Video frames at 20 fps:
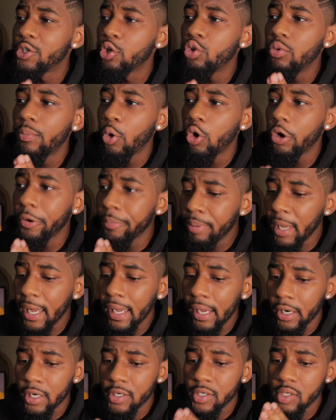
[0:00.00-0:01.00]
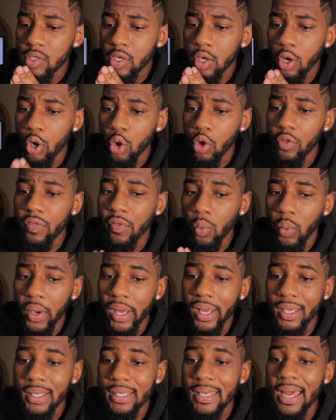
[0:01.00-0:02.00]
more pairs on the
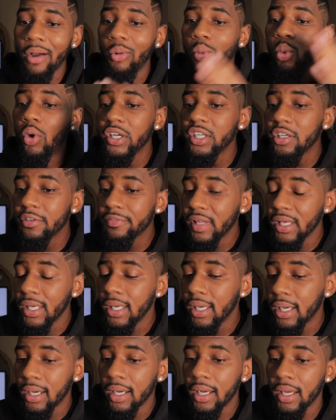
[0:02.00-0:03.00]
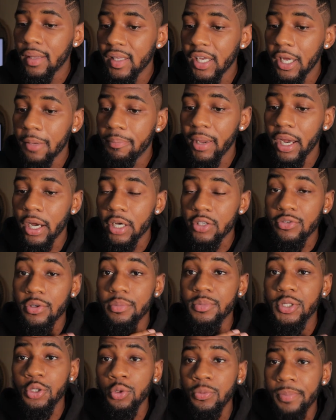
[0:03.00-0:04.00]
way. Now, one of the pairs
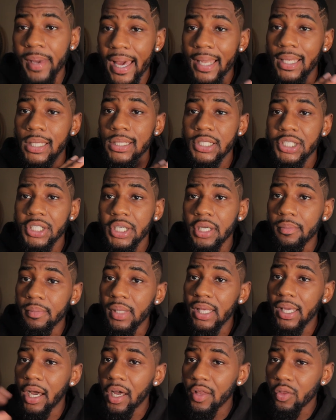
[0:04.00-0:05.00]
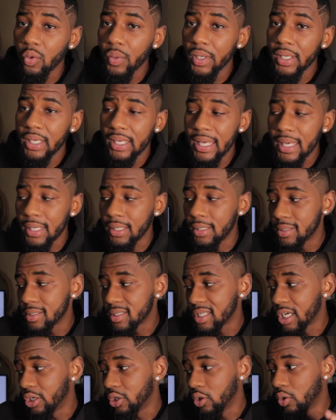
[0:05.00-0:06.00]
from Shoe Palace shipped. The other one didn't.
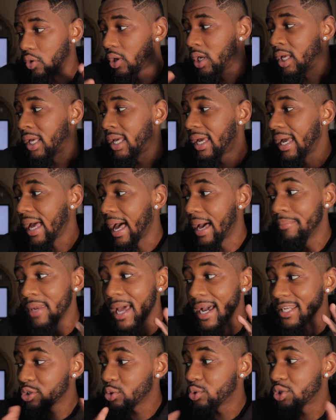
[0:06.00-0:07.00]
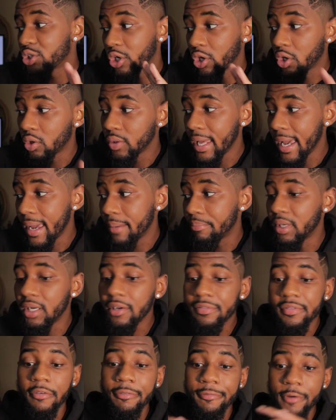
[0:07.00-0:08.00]
So I'm not too sure on that. But
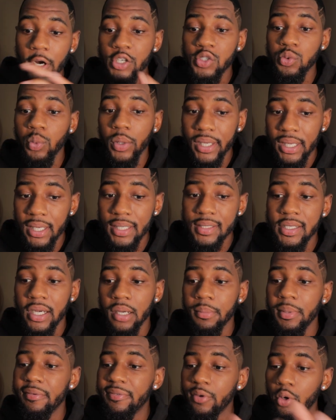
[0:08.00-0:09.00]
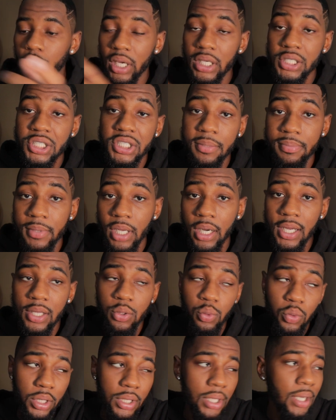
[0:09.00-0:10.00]
if the first one gets here before they ship the
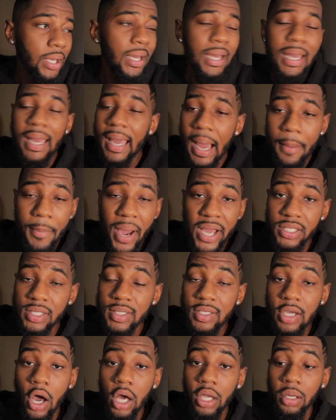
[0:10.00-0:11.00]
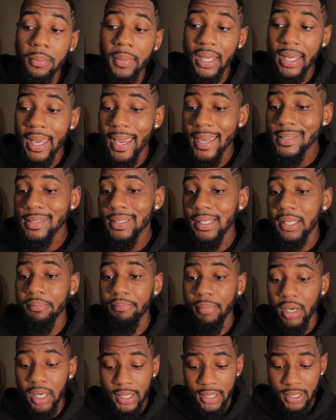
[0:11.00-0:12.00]
other one, I might just call them and cancel
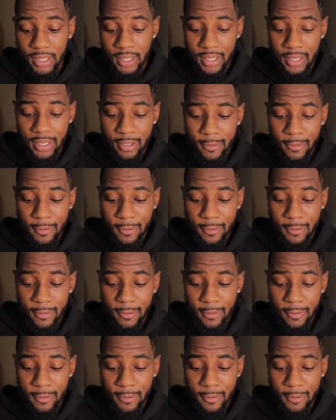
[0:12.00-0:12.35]
it. But